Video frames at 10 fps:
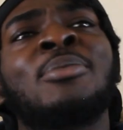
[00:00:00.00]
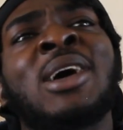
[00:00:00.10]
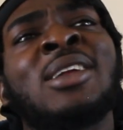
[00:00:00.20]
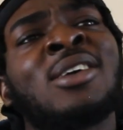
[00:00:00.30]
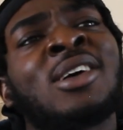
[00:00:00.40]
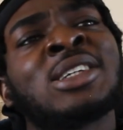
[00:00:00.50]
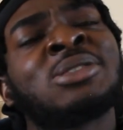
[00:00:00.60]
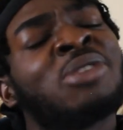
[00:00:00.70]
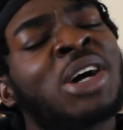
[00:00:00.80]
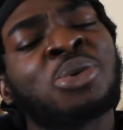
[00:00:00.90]
my last
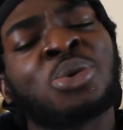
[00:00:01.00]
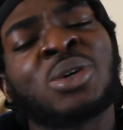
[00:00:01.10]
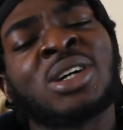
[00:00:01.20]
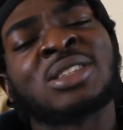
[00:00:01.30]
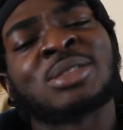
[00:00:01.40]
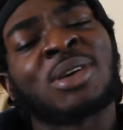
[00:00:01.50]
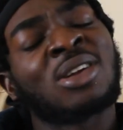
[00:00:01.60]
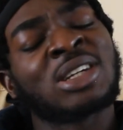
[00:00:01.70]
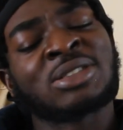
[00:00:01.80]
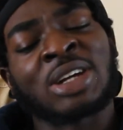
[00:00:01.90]
final words, my
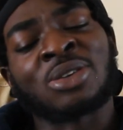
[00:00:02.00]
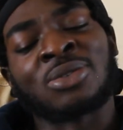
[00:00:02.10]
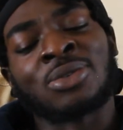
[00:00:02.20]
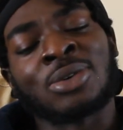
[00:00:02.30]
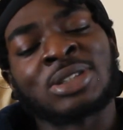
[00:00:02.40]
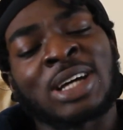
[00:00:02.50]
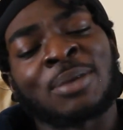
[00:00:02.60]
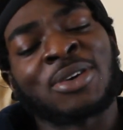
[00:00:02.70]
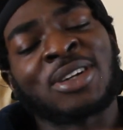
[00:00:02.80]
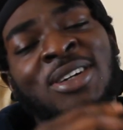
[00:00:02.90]
last final thoughts that
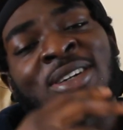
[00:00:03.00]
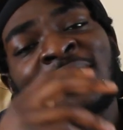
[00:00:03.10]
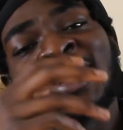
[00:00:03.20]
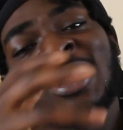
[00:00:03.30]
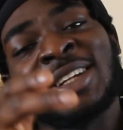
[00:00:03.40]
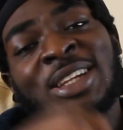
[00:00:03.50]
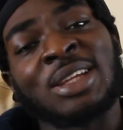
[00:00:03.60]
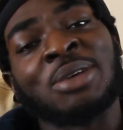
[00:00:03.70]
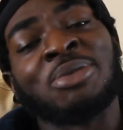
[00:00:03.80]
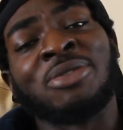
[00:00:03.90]
I'm gonna
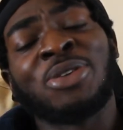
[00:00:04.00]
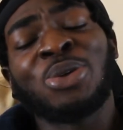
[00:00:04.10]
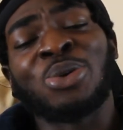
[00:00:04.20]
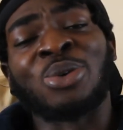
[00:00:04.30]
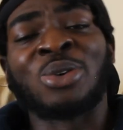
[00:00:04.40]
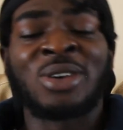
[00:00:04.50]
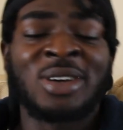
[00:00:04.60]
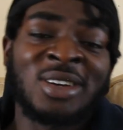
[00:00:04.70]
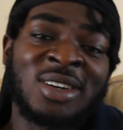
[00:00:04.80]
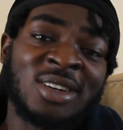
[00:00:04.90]
leave with you.
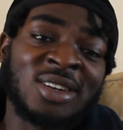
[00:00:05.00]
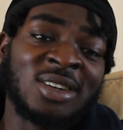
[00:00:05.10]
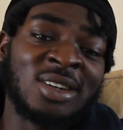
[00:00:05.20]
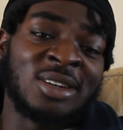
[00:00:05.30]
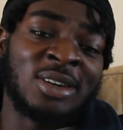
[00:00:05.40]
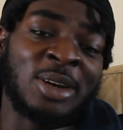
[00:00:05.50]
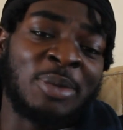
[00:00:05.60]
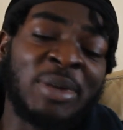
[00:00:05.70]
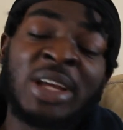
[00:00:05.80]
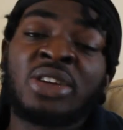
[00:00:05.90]

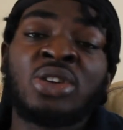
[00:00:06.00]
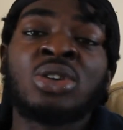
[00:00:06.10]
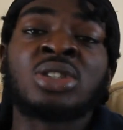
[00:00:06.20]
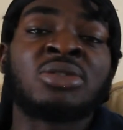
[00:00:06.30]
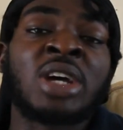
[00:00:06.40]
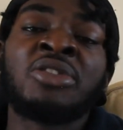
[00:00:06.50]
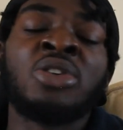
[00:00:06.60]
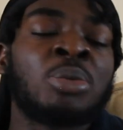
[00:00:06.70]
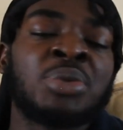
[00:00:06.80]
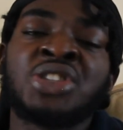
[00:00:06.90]
Make use of
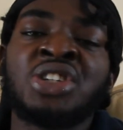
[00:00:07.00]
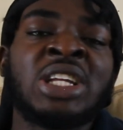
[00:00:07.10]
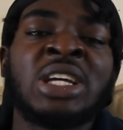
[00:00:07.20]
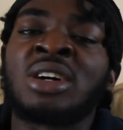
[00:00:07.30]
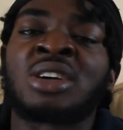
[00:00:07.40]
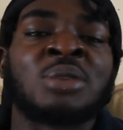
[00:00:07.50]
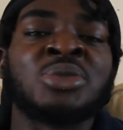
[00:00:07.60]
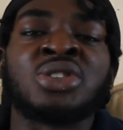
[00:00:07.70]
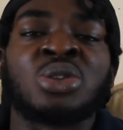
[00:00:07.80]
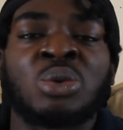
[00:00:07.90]
every opportunity that
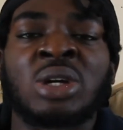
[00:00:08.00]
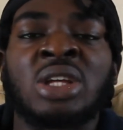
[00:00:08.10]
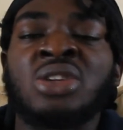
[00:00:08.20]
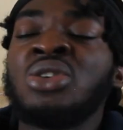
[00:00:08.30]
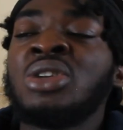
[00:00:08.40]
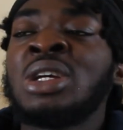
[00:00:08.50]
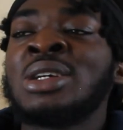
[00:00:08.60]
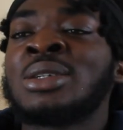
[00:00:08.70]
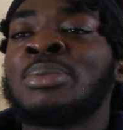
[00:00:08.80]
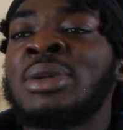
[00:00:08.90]
comes your way. Uni
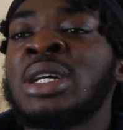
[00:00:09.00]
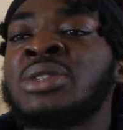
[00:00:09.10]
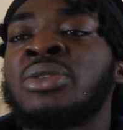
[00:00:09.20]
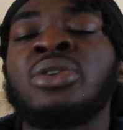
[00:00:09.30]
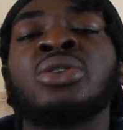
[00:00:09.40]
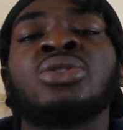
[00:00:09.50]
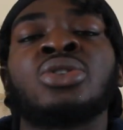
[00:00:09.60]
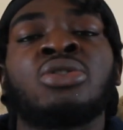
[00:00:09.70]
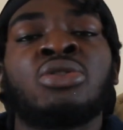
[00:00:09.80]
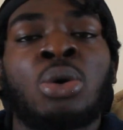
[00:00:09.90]
is a place for you
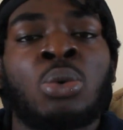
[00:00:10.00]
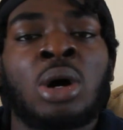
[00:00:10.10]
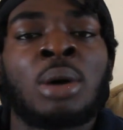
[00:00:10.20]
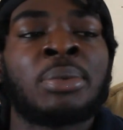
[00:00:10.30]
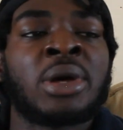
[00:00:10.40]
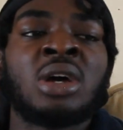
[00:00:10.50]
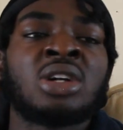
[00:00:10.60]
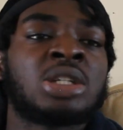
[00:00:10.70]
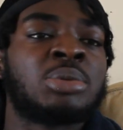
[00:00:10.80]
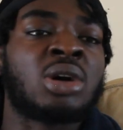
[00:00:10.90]
to grow up,
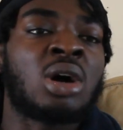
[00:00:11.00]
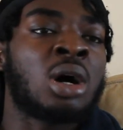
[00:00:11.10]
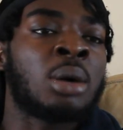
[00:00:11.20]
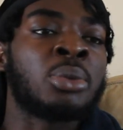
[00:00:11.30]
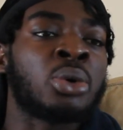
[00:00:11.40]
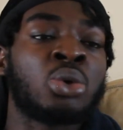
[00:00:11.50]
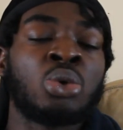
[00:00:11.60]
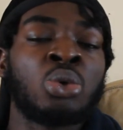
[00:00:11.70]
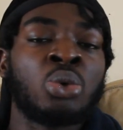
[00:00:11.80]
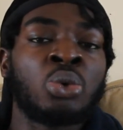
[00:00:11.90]
to become
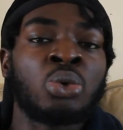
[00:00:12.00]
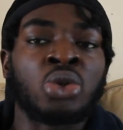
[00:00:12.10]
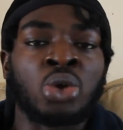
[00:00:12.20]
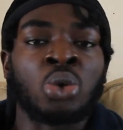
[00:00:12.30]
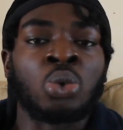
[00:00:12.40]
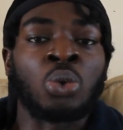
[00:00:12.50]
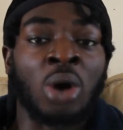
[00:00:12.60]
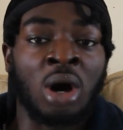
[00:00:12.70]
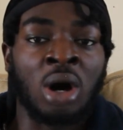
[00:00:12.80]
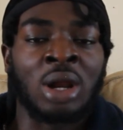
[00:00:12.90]
who you
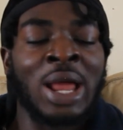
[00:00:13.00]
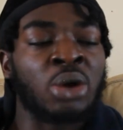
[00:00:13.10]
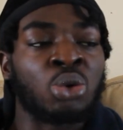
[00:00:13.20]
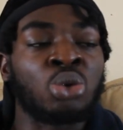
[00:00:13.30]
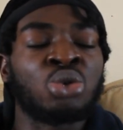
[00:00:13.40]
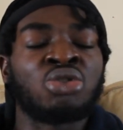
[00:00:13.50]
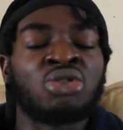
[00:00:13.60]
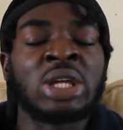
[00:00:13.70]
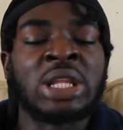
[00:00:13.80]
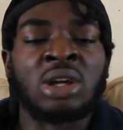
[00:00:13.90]
are, like who you
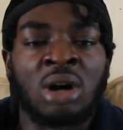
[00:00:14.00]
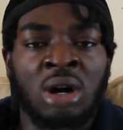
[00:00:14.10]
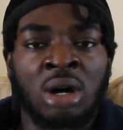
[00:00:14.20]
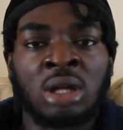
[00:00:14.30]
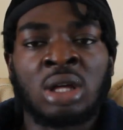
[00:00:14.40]
really are.